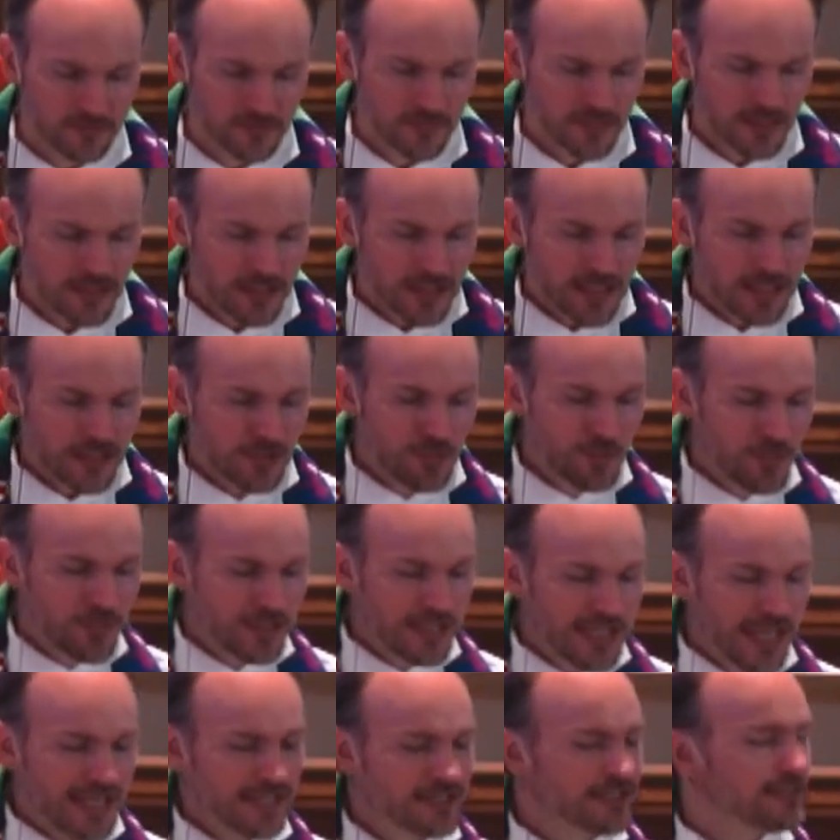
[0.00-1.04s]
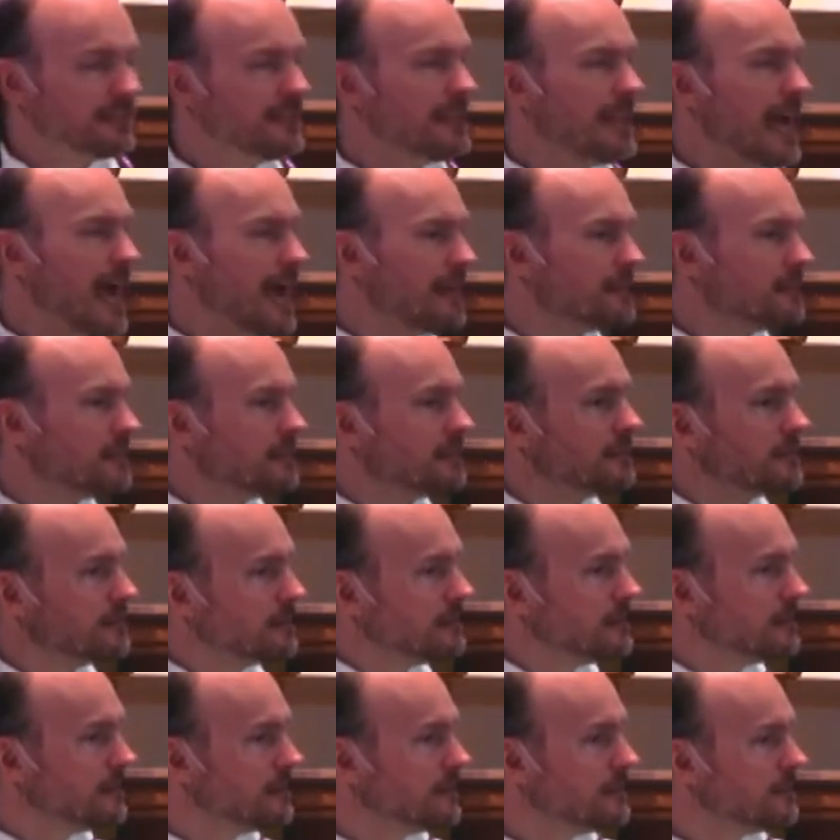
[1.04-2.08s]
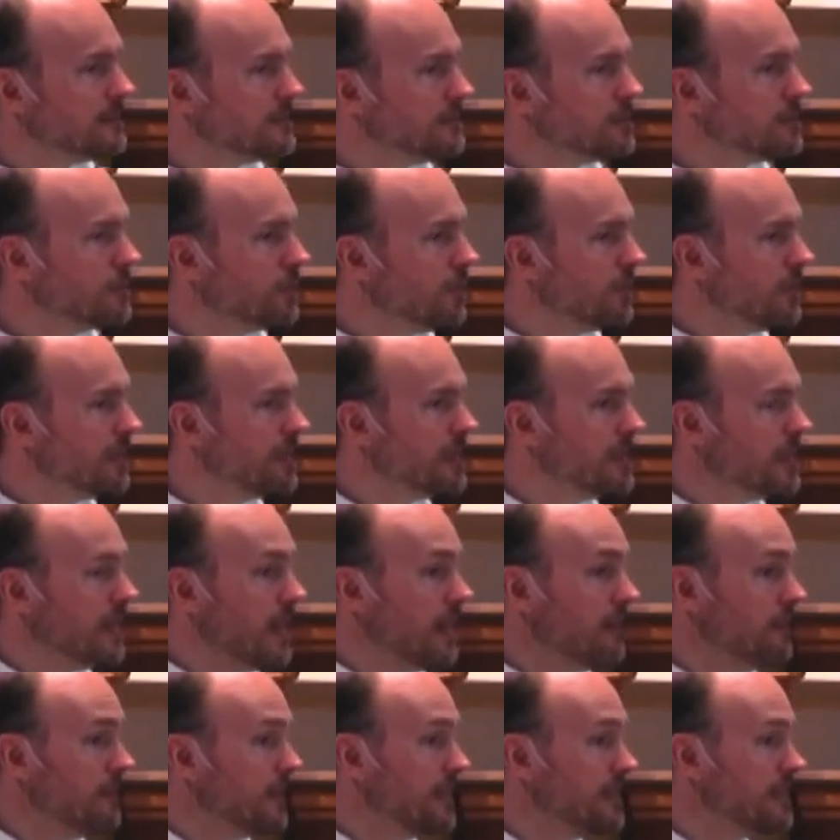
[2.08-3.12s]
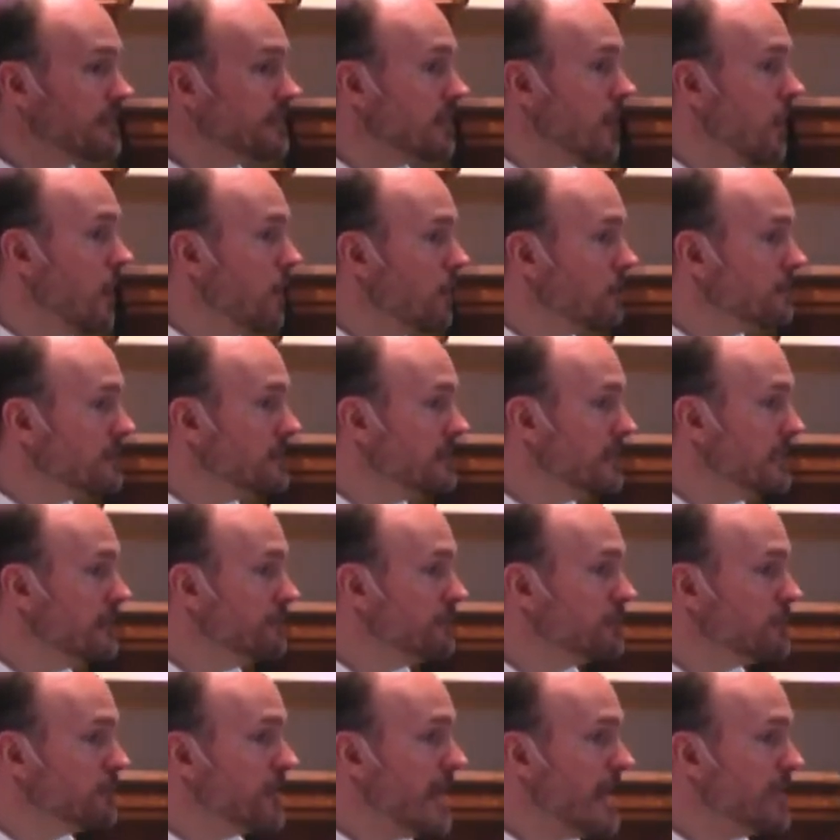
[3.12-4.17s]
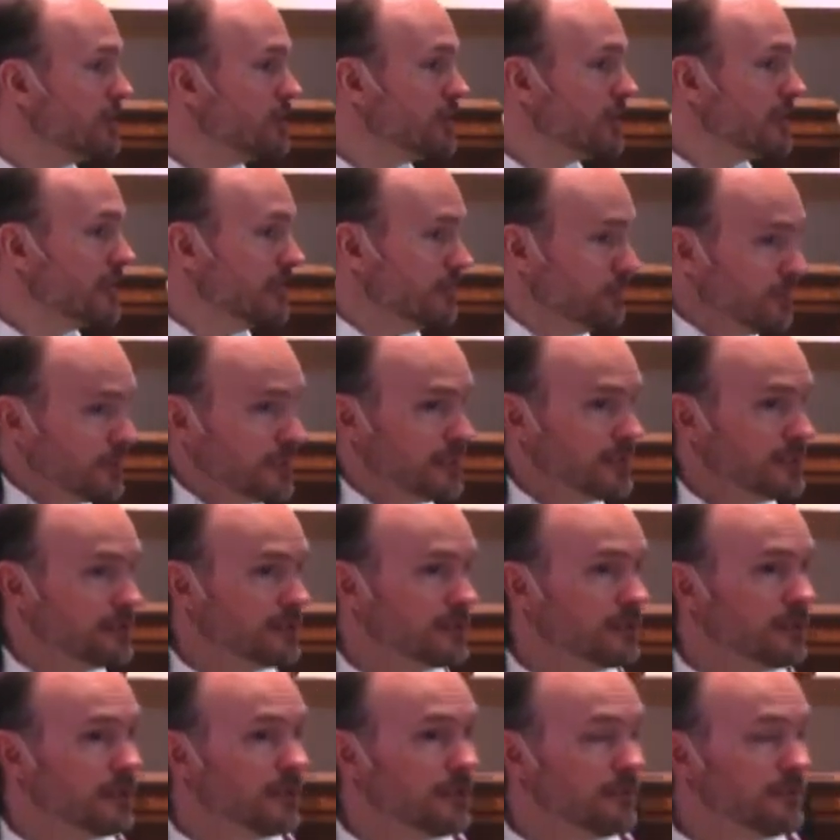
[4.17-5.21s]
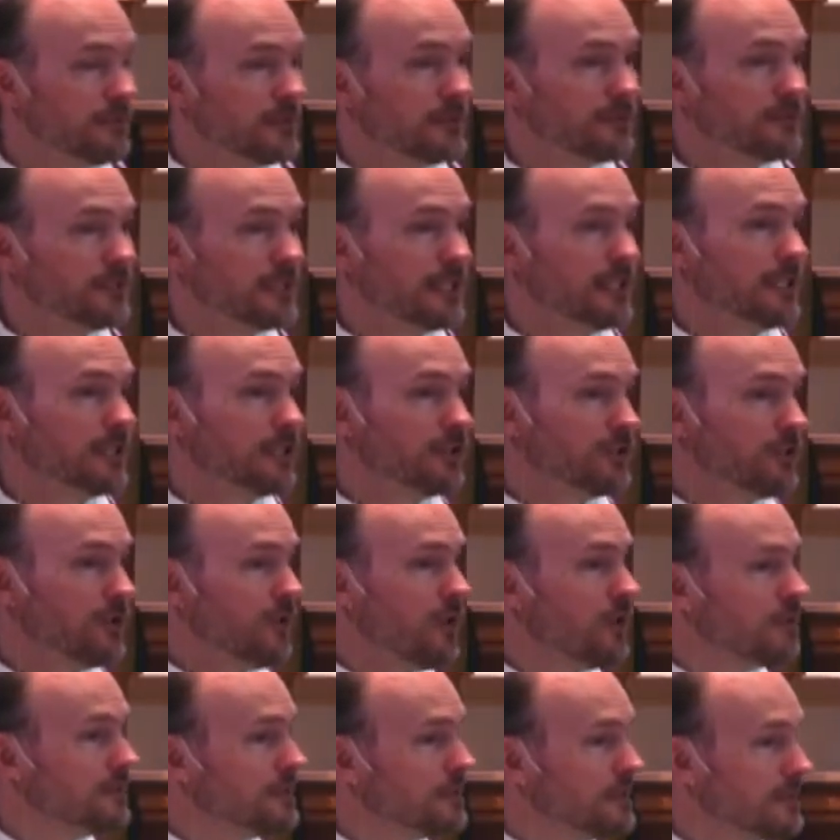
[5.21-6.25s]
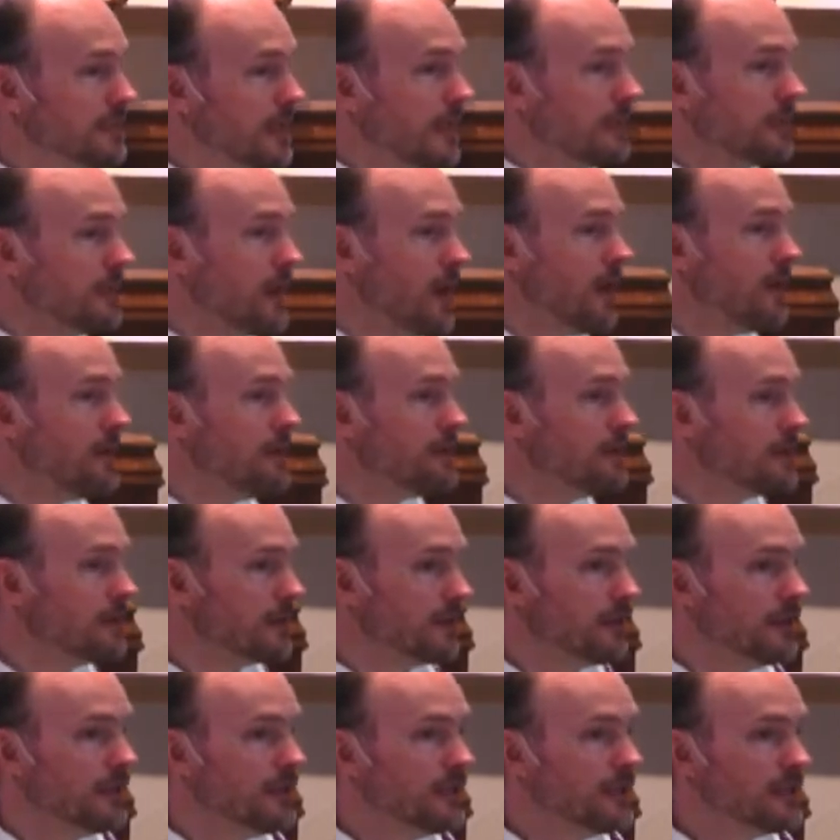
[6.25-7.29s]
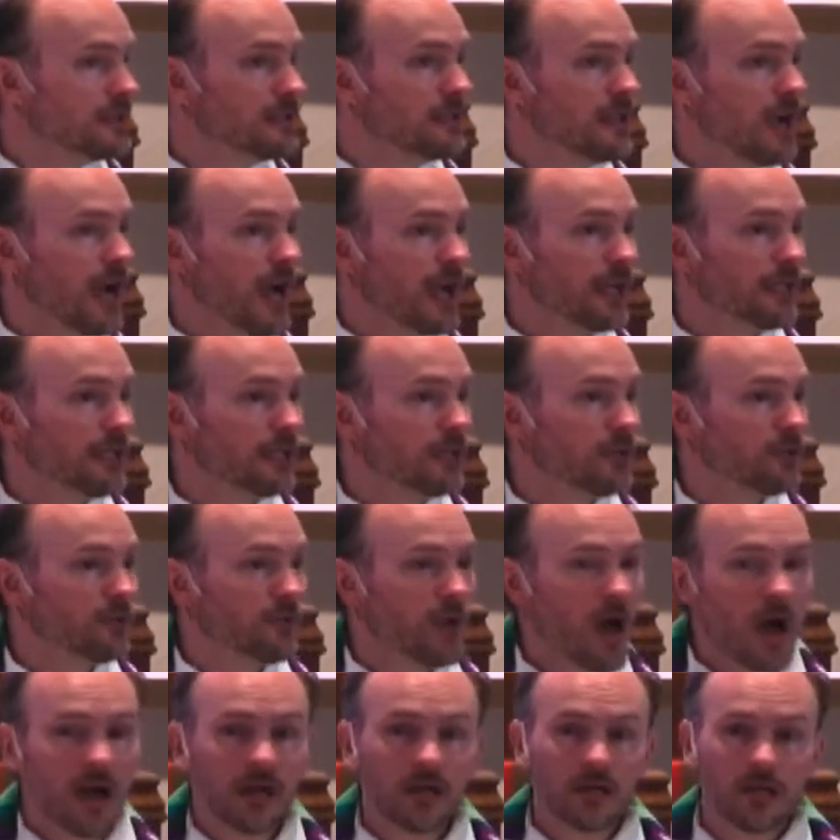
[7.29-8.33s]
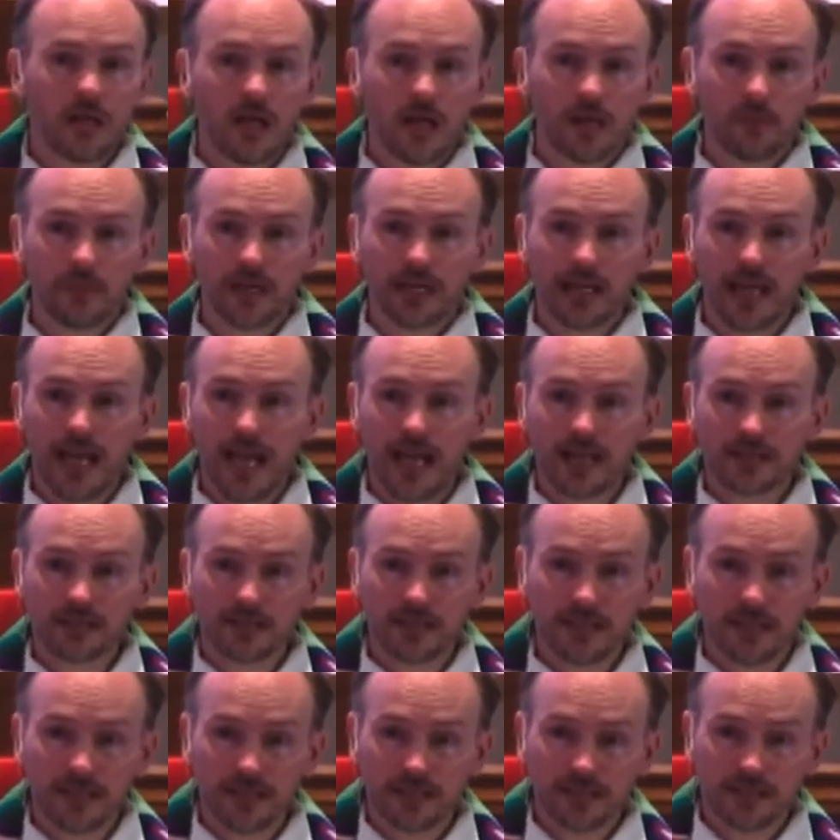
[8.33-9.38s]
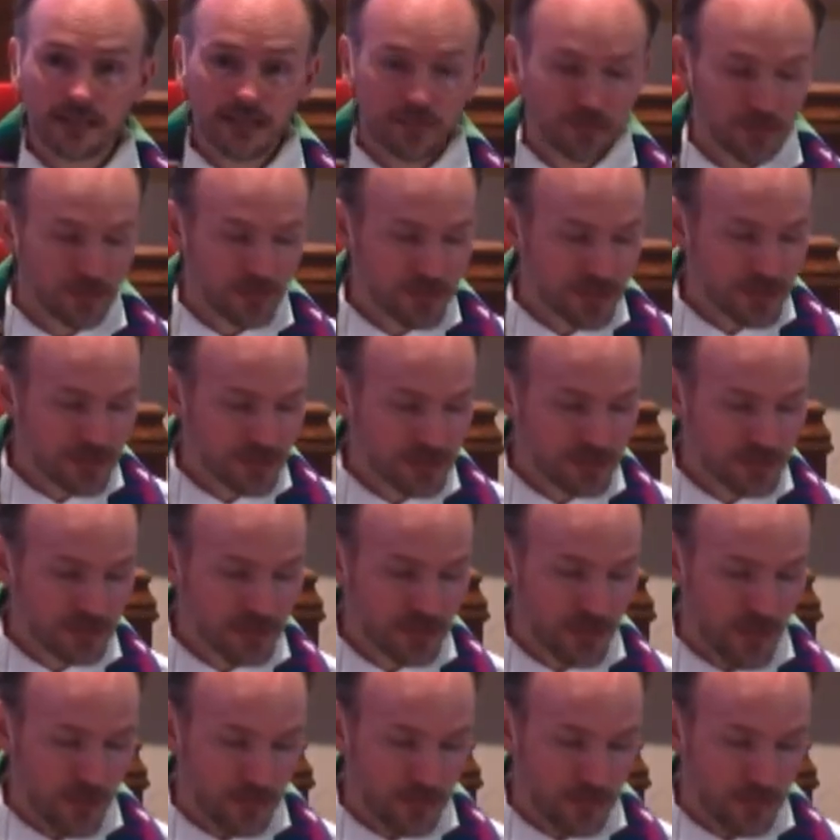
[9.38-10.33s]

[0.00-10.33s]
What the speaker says: And he relates that to the story of his own deep tragedy when his 15-year-old son, Arthur, died in a rock climbing accident several years ago.